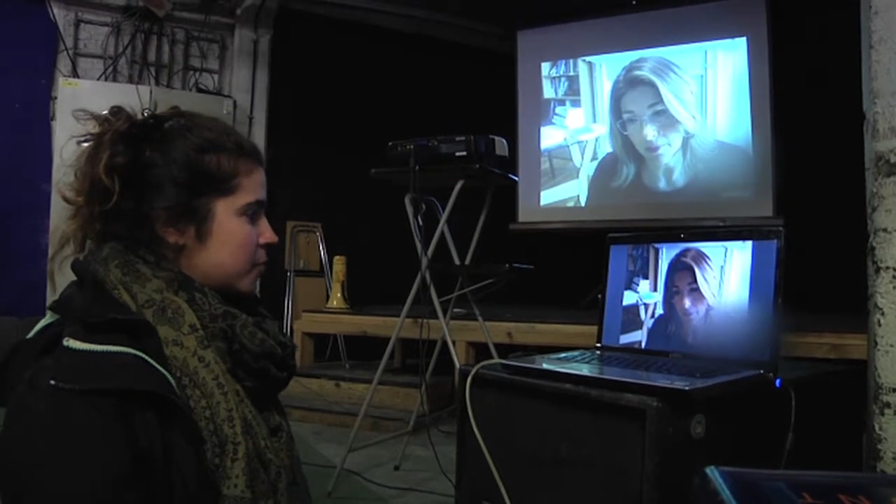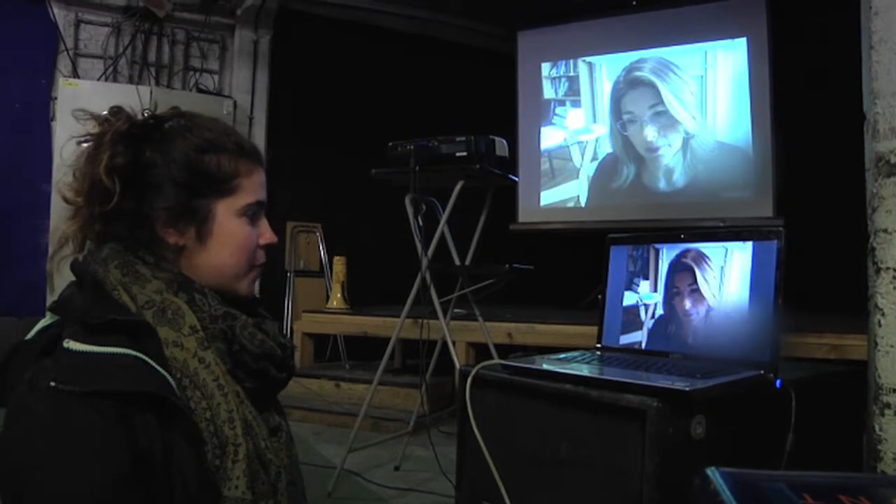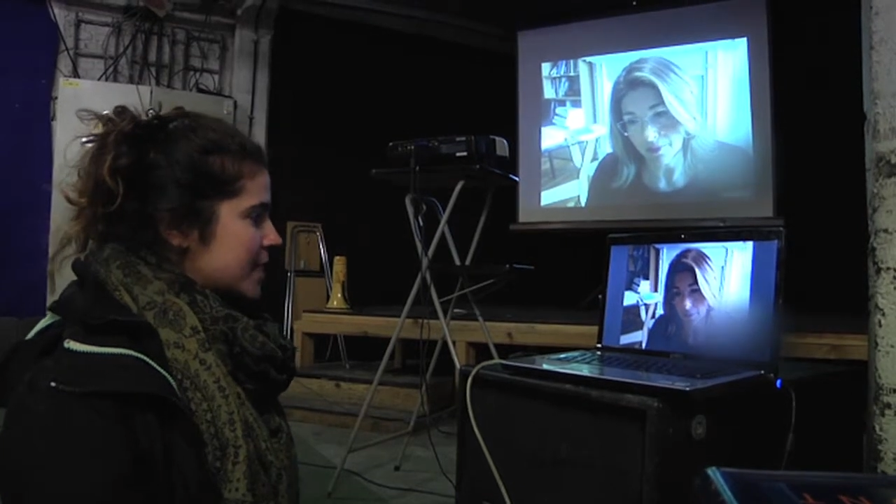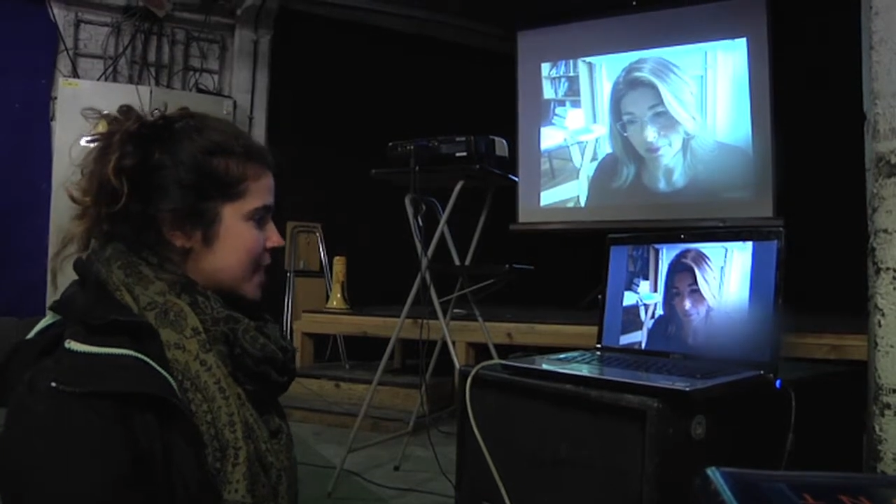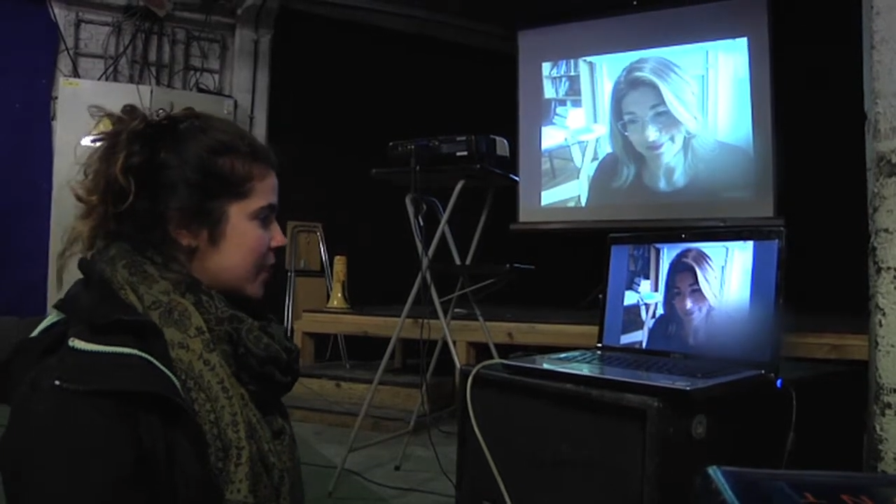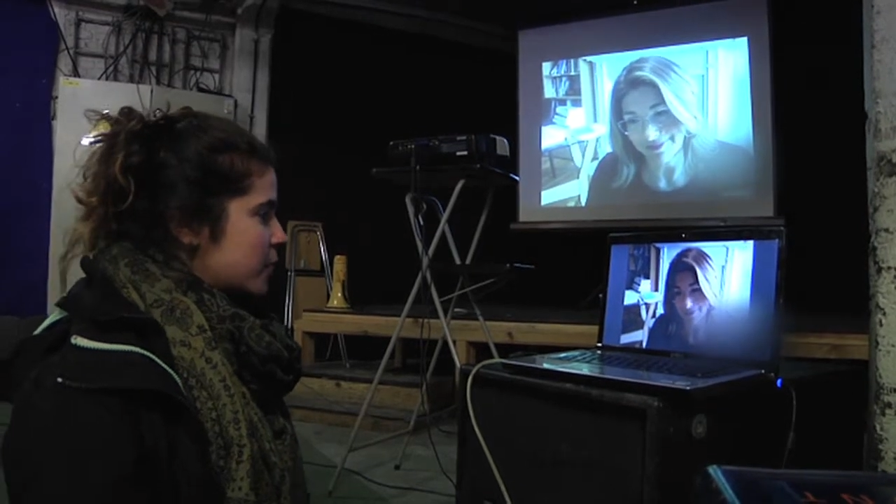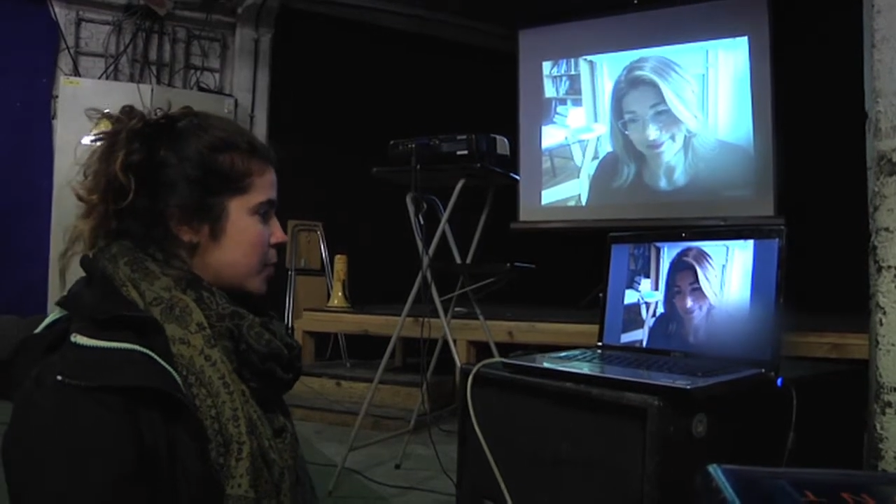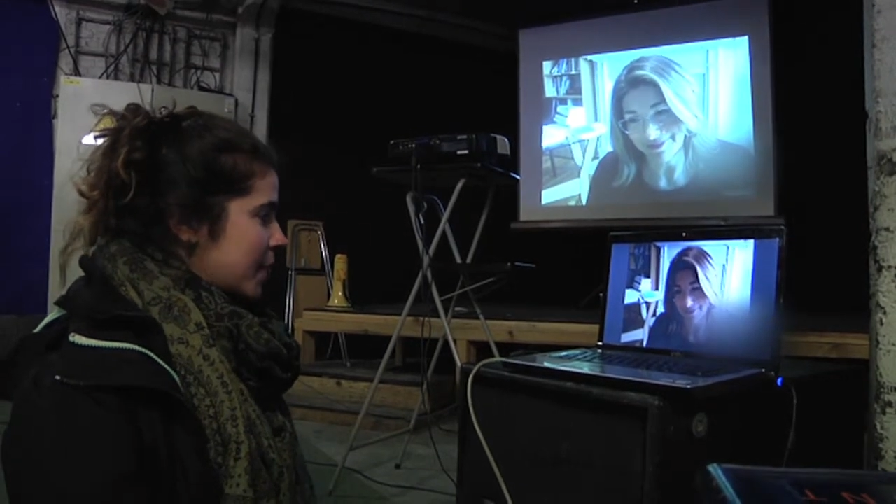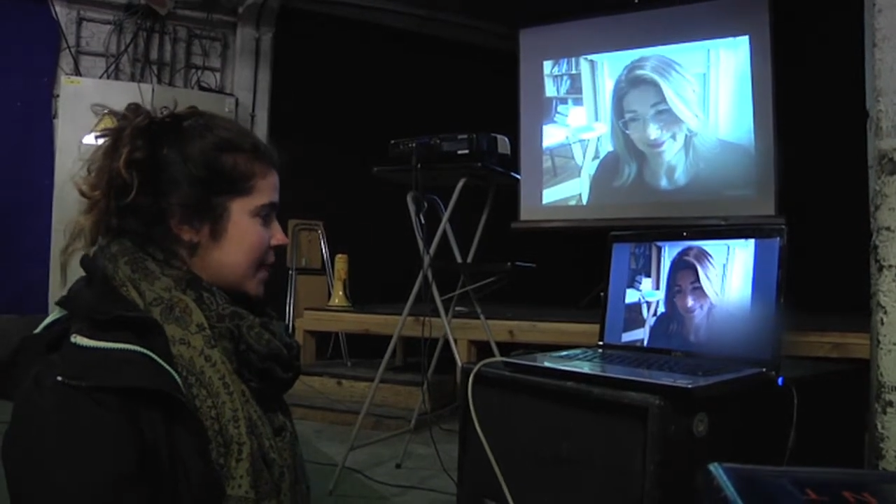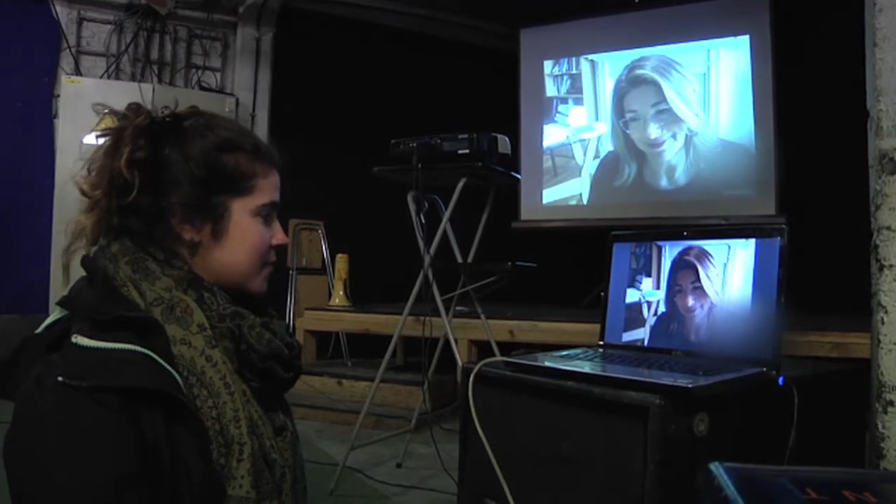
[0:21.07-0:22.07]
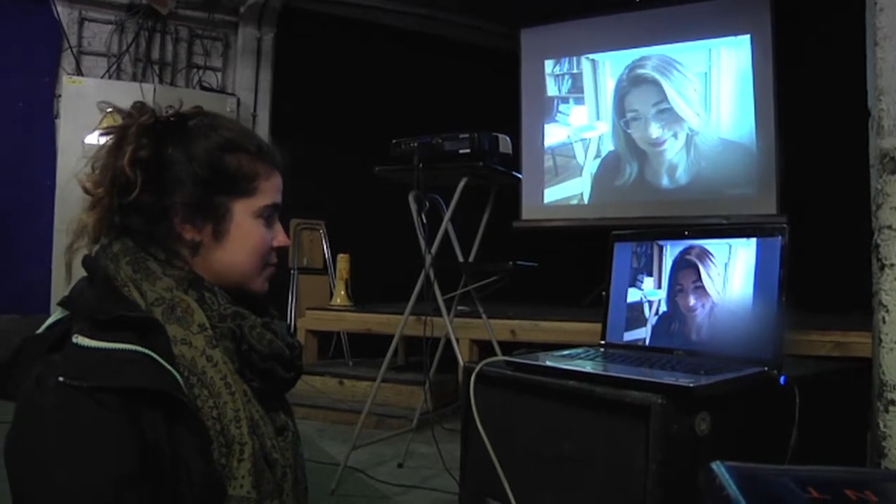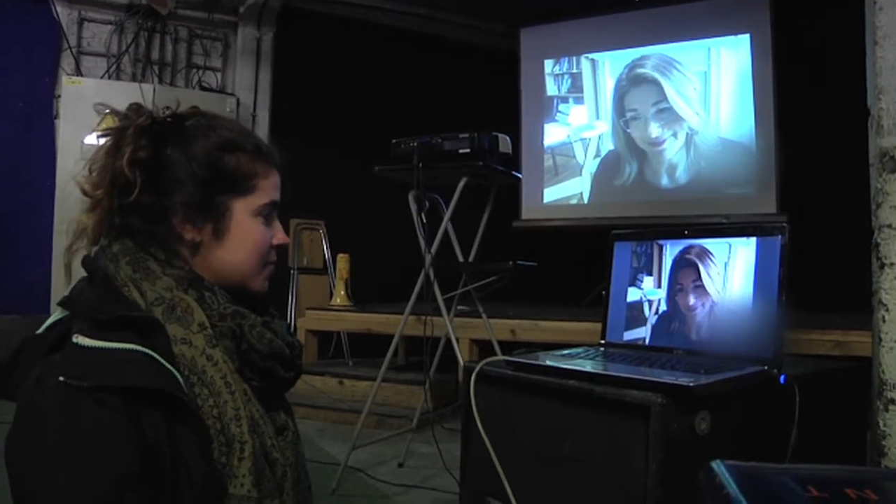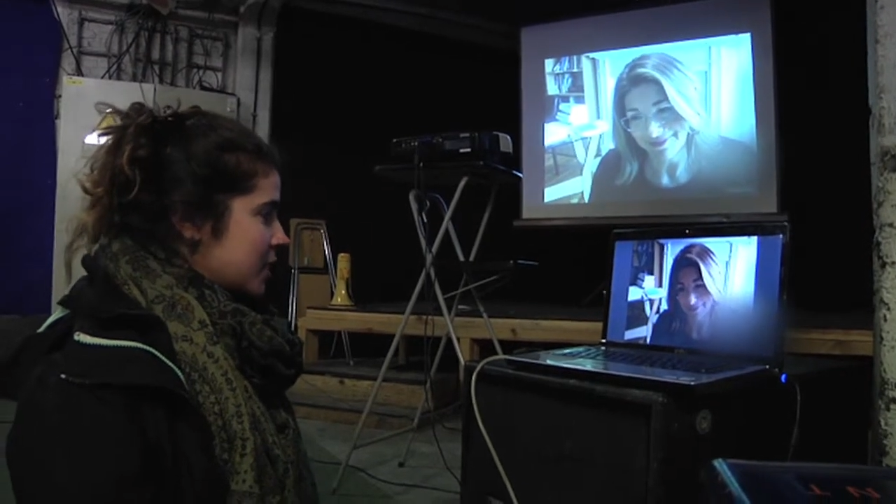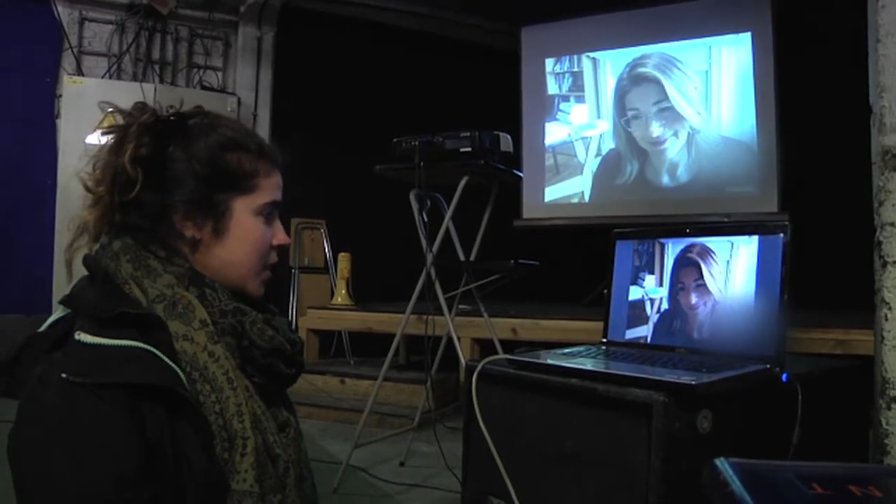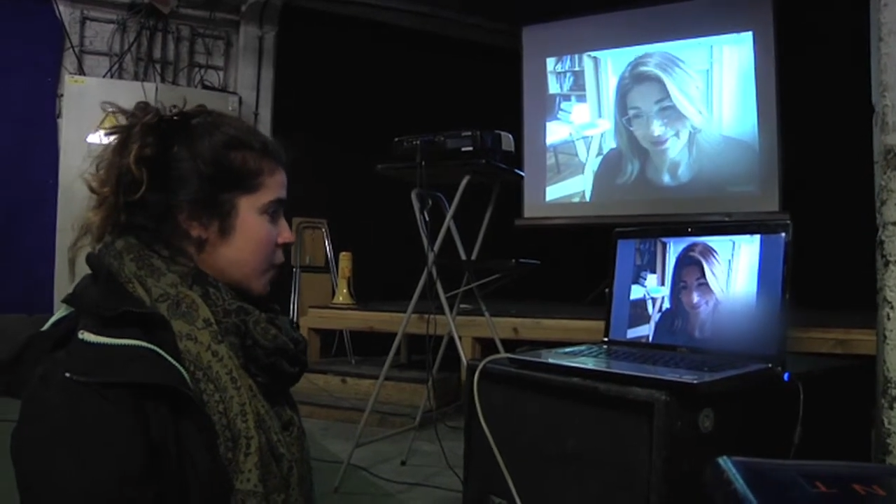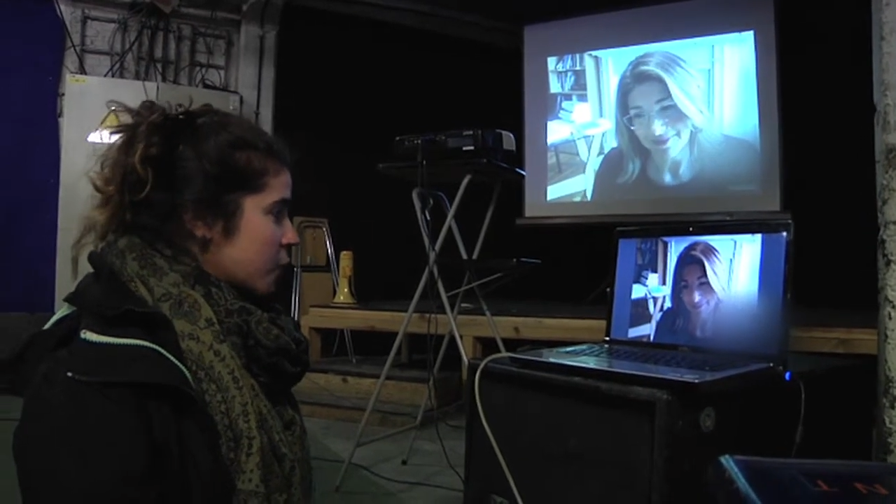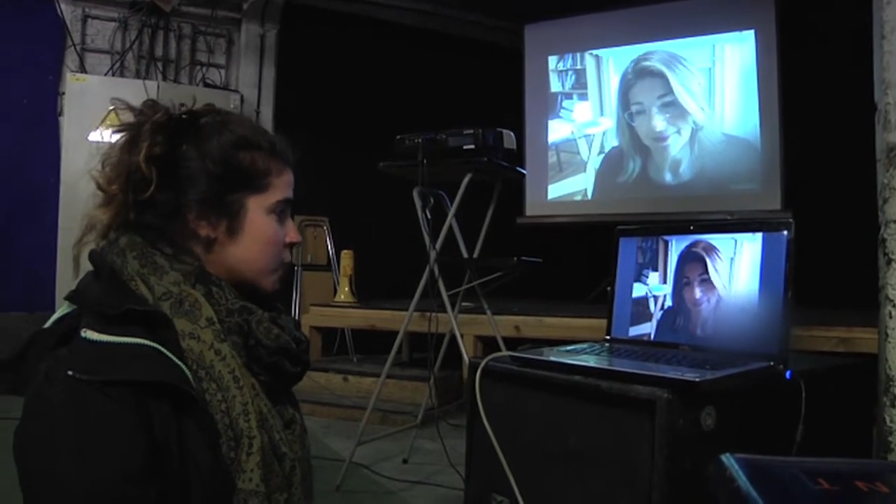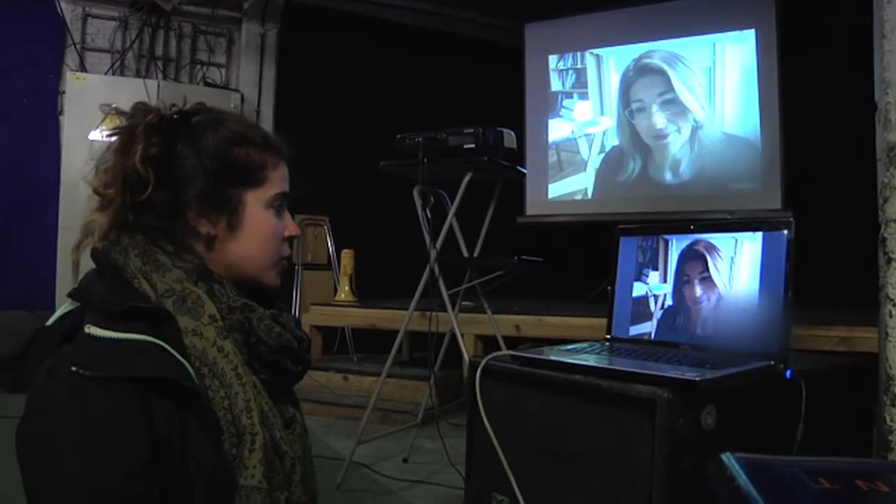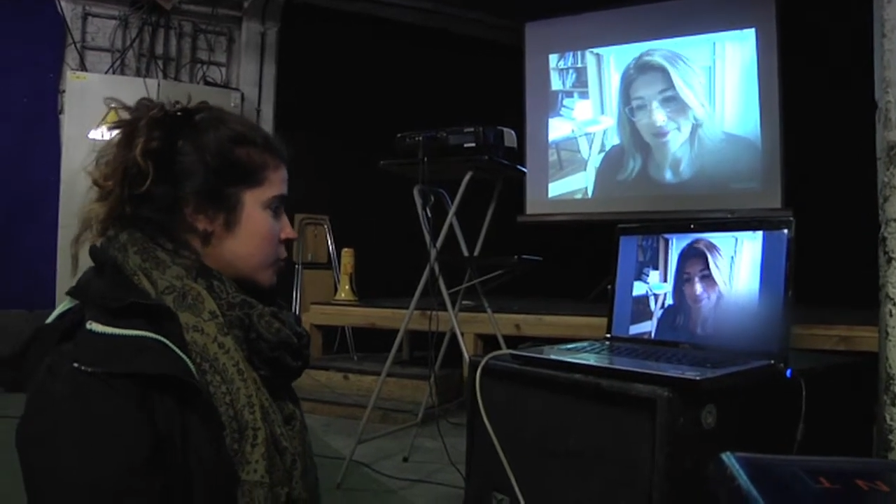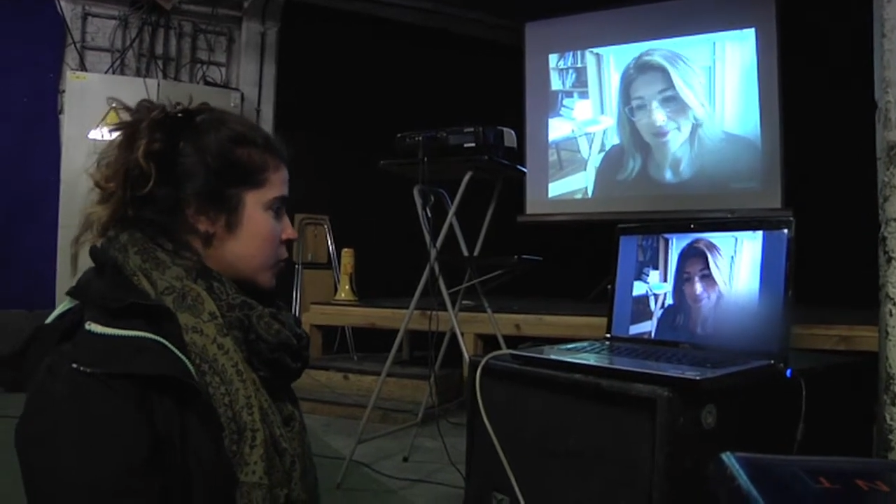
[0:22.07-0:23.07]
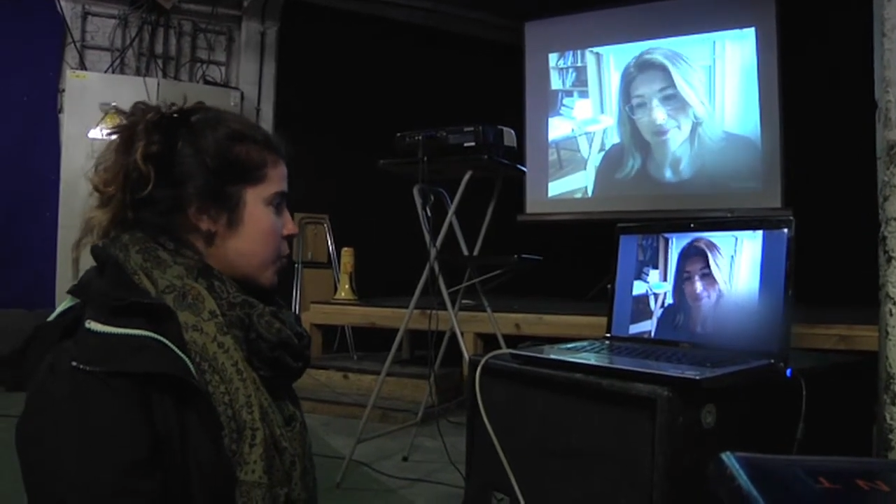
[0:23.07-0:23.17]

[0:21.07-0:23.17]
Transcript: basically, for being, we'll